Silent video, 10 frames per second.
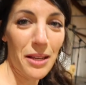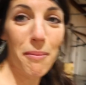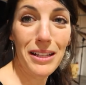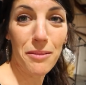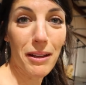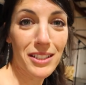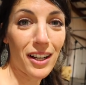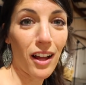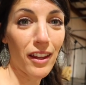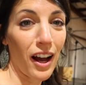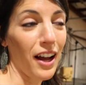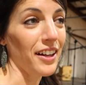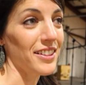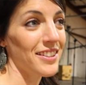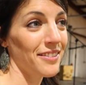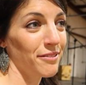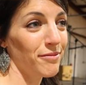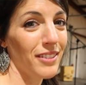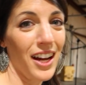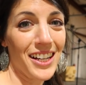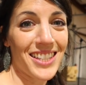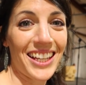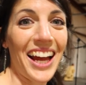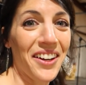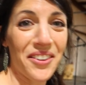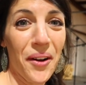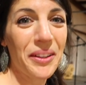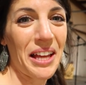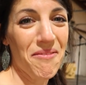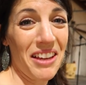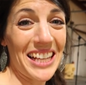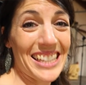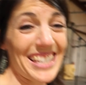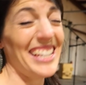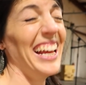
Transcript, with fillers: Somebody's about to call the hogs. Honestly, I don't know what that means.